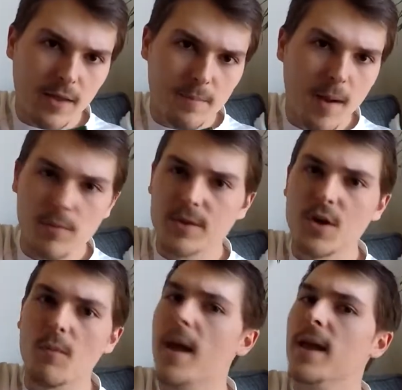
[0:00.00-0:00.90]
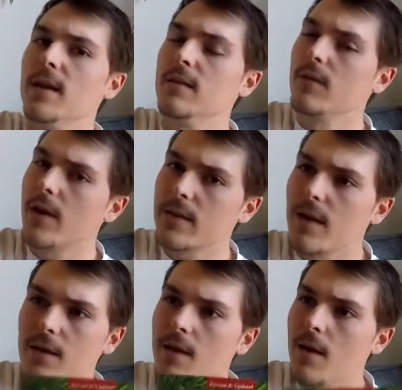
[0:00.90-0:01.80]
Like public domain, like
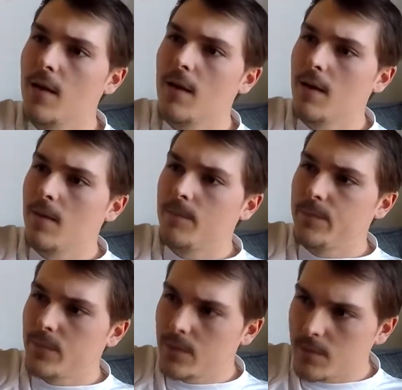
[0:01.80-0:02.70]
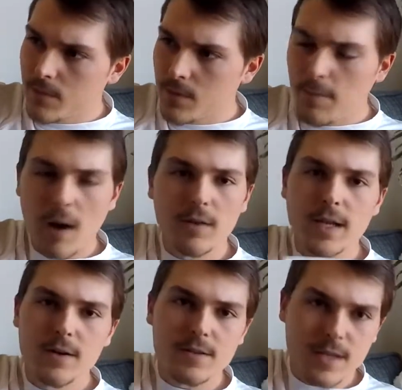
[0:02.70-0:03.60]
that
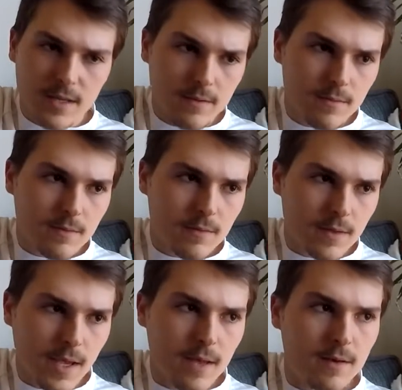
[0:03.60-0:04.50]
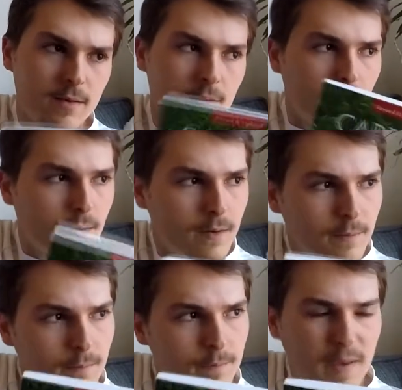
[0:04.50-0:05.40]
pollinators can can
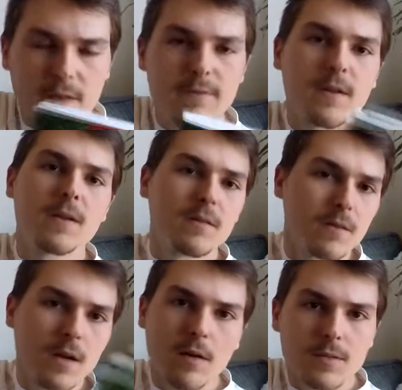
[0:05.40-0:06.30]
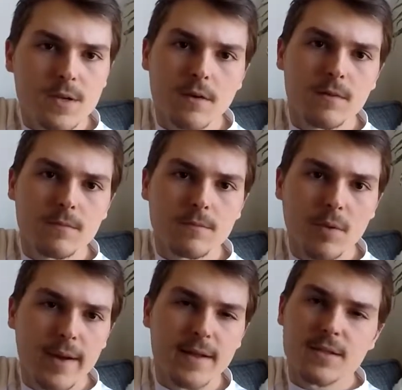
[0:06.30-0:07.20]
um, benefit, you know, certain
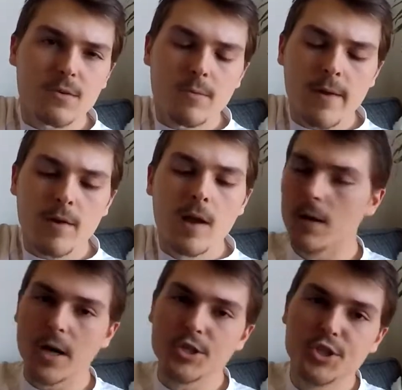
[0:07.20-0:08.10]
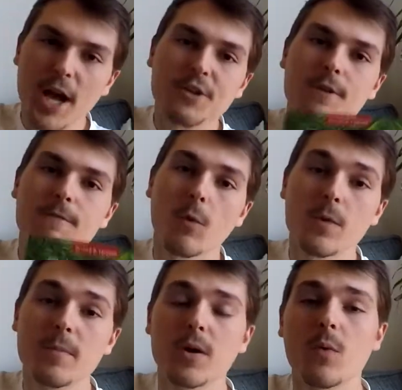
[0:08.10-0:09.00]
plants or whatever. A conjecture for
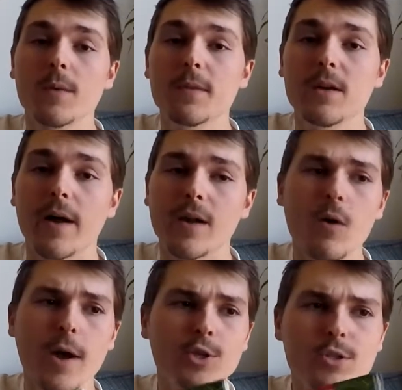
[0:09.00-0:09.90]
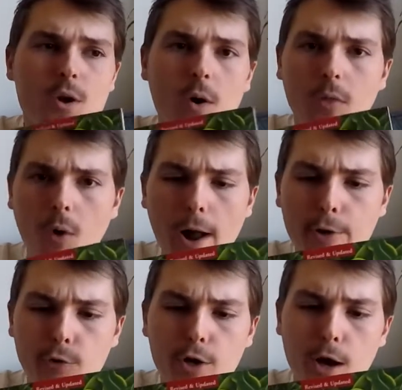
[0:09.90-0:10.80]
the book would be like, oh, I can just go online
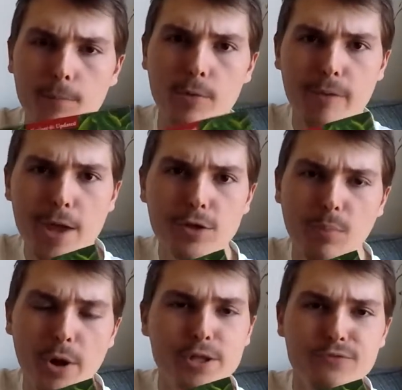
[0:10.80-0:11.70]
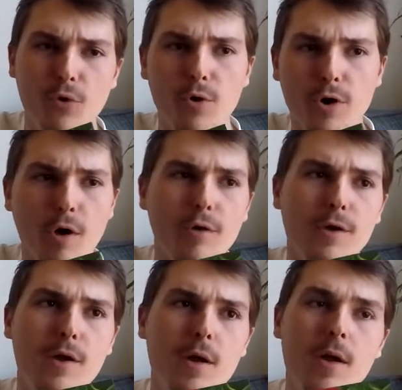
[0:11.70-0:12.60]
and look up companion plants for
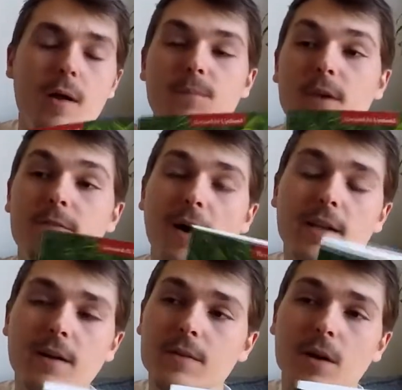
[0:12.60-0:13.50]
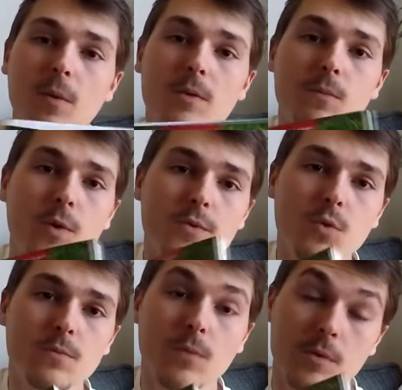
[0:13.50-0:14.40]
garlic, and find out, you know, what what
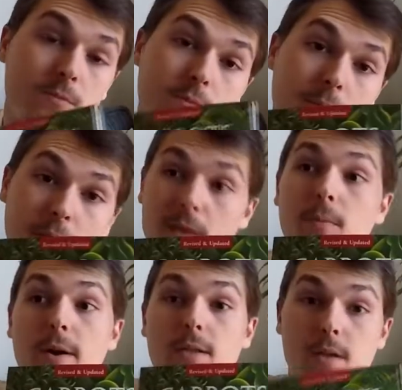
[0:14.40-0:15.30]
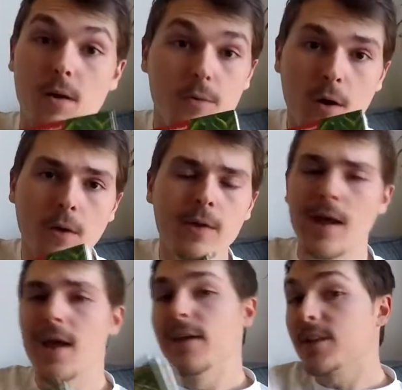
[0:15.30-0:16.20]
what companion plants can go with garlic.
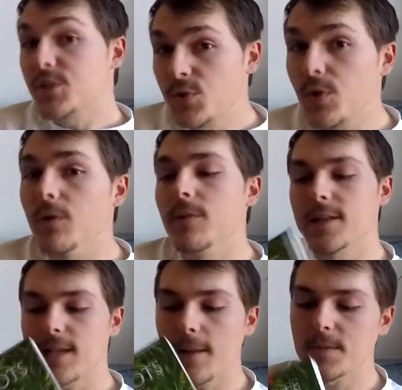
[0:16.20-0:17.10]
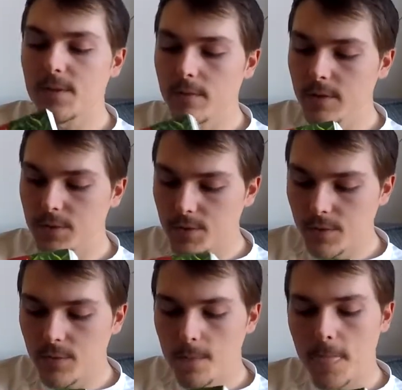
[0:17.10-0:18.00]
And that's true. That's absolutely
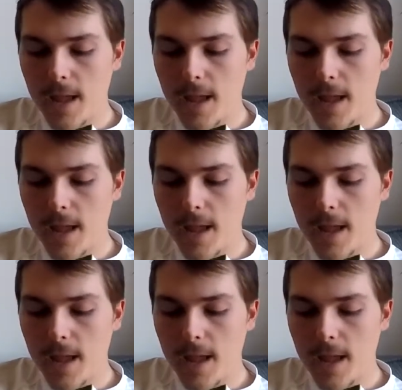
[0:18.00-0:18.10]
true.